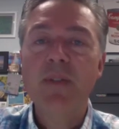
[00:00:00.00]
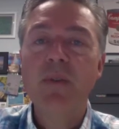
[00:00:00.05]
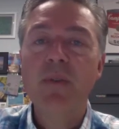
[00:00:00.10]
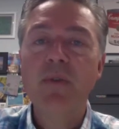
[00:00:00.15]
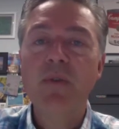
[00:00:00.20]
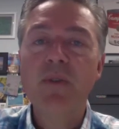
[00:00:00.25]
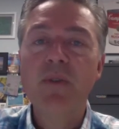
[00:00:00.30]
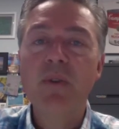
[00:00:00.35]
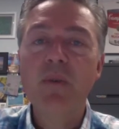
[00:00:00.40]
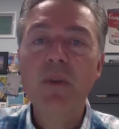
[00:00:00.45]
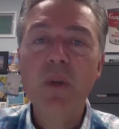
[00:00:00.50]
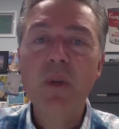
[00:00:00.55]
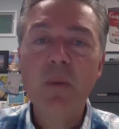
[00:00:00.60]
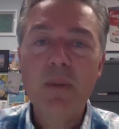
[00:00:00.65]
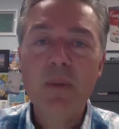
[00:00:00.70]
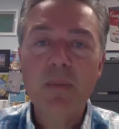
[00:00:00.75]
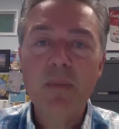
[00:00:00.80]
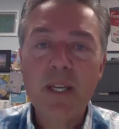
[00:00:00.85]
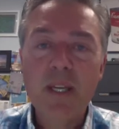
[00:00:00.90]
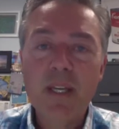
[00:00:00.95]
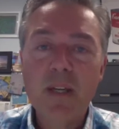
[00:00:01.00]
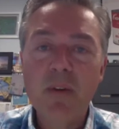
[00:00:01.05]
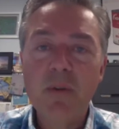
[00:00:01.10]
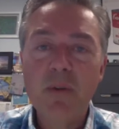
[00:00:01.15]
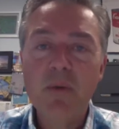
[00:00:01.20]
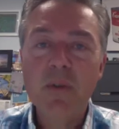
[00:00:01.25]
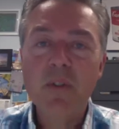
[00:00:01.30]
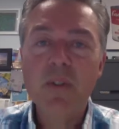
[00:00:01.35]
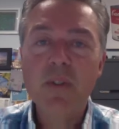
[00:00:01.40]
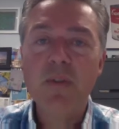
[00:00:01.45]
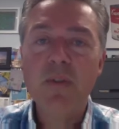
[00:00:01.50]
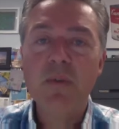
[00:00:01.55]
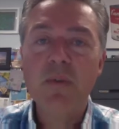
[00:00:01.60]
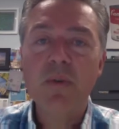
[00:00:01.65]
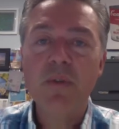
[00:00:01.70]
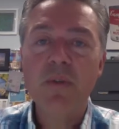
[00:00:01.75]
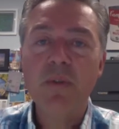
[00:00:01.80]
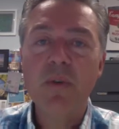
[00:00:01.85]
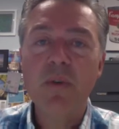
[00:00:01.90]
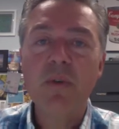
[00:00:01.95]
So there's no human being
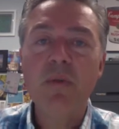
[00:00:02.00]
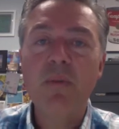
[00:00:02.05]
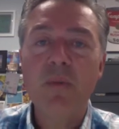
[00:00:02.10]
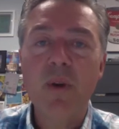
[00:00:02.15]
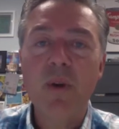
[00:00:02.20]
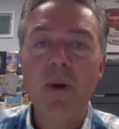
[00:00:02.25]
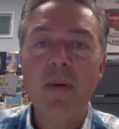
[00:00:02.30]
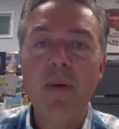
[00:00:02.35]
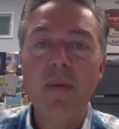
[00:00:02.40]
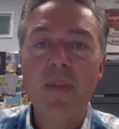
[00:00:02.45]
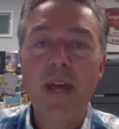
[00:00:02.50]
to whom